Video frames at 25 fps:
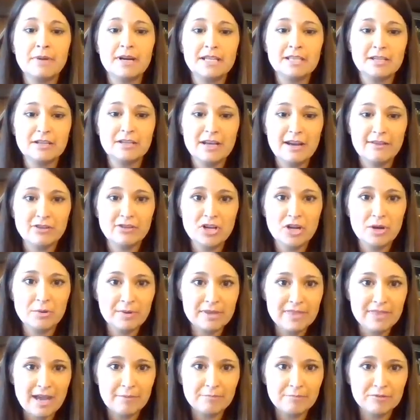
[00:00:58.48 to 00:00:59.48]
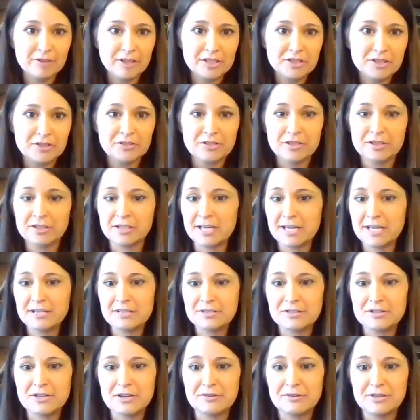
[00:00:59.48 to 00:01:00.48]
but you never know when that printer
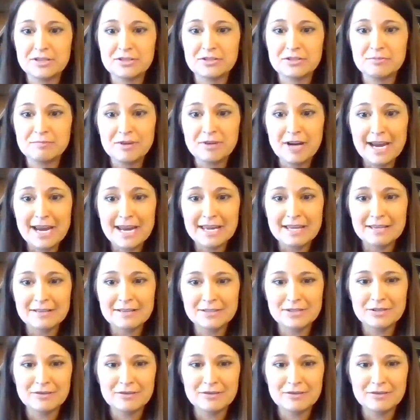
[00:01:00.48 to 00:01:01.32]
is going to break.